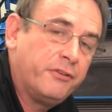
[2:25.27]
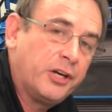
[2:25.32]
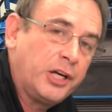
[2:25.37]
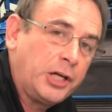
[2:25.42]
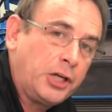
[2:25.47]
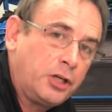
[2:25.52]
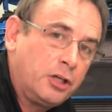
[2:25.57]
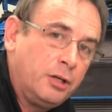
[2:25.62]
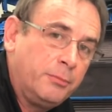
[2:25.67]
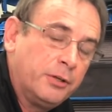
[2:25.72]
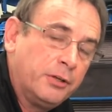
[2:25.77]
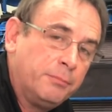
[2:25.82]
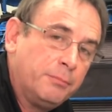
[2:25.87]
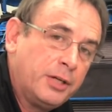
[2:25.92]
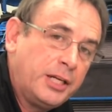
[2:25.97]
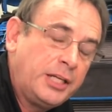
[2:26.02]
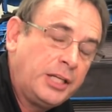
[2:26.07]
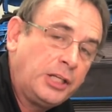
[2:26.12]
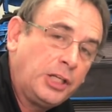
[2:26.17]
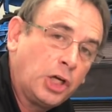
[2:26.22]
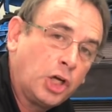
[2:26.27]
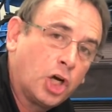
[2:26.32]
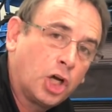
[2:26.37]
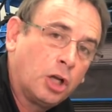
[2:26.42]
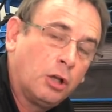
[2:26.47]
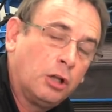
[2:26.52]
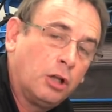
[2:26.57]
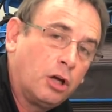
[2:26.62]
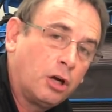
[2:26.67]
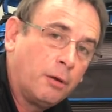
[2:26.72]
very humid, meaning you
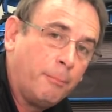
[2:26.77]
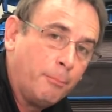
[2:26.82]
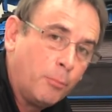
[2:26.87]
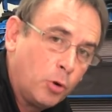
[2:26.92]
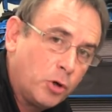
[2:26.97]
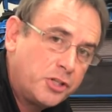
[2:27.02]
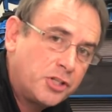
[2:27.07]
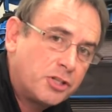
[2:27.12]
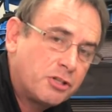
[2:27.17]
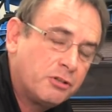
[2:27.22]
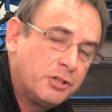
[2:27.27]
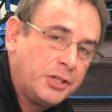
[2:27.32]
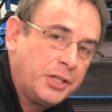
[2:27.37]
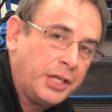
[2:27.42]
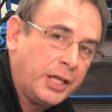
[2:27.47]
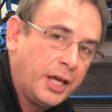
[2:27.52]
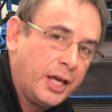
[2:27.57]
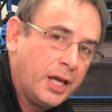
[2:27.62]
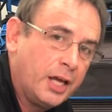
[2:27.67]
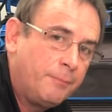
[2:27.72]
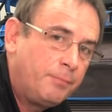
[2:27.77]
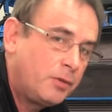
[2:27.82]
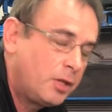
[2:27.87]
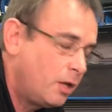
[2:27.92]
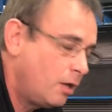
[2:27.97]
got a lot of moisture in the air,